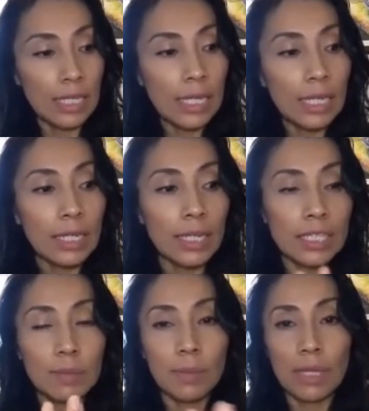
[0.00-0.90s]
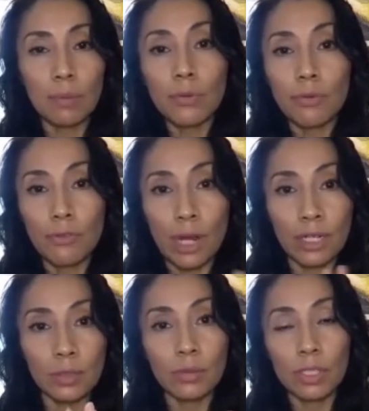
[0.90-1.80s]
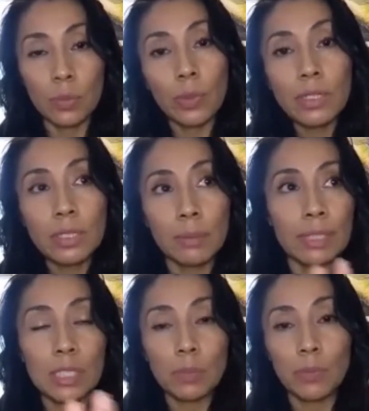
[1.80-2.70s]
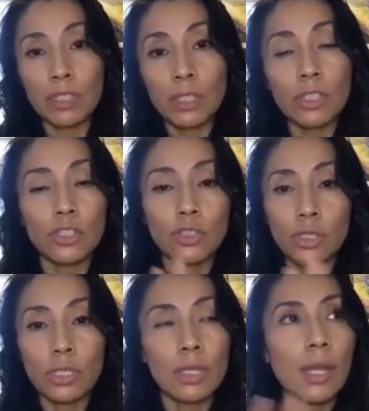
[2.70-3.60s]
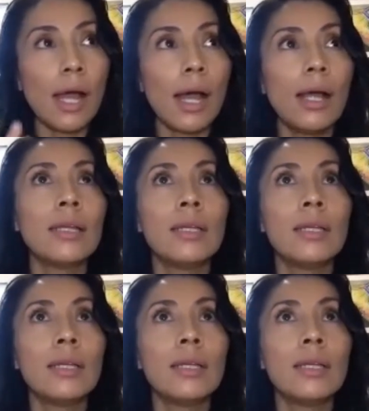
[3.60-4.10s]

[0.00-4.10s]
Healing is being provided to this person, but this person is just not